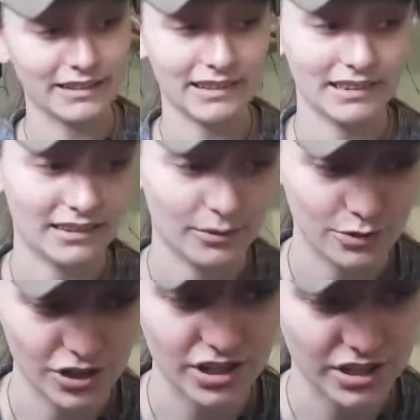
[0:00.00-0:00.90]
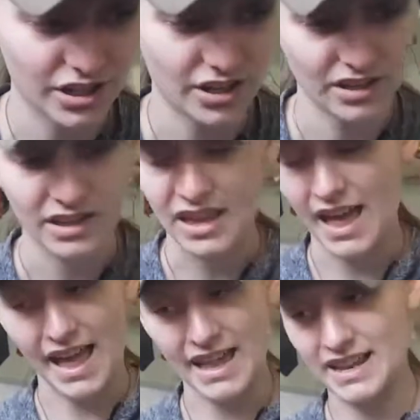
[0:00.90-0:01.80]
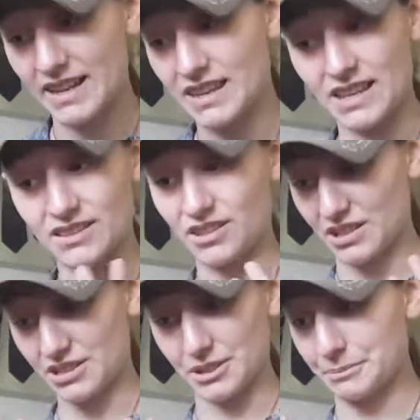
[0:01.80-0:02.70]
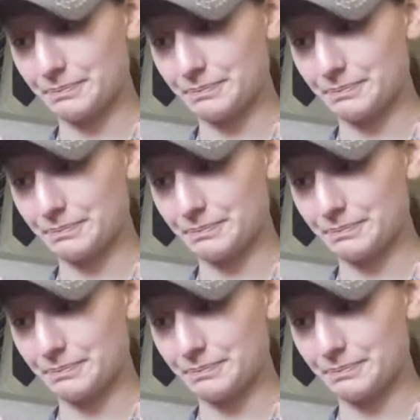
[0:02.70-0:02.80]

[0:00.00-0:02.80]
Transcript: since I was younger. And this